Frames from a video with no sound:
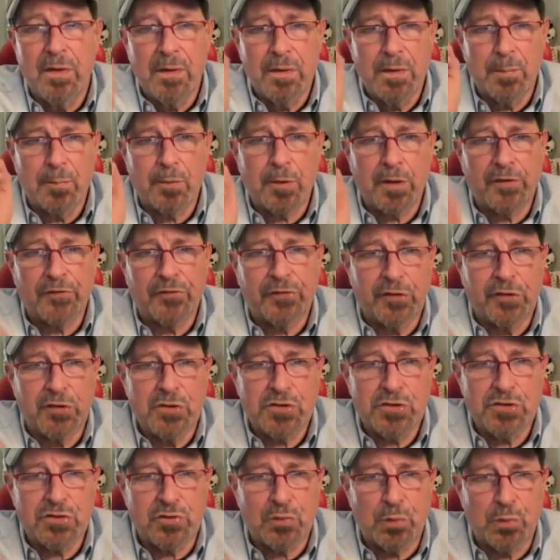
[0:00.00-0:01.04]
the
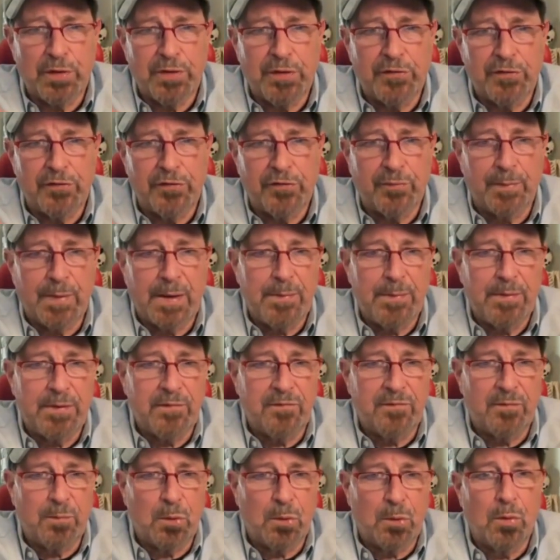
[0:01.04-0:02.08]
prosecution's witnesses, maybe
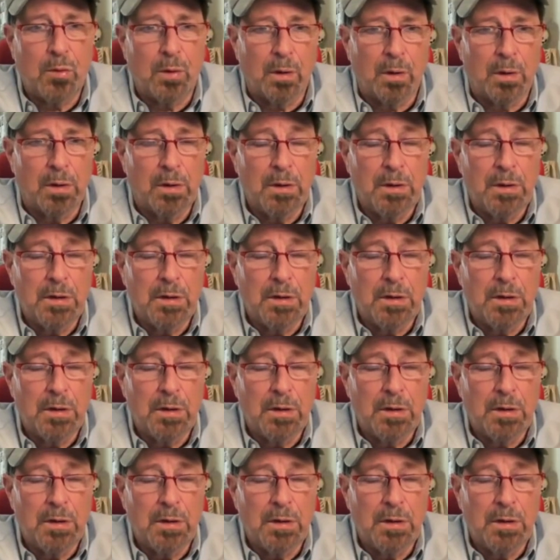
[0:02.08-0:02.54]
even more,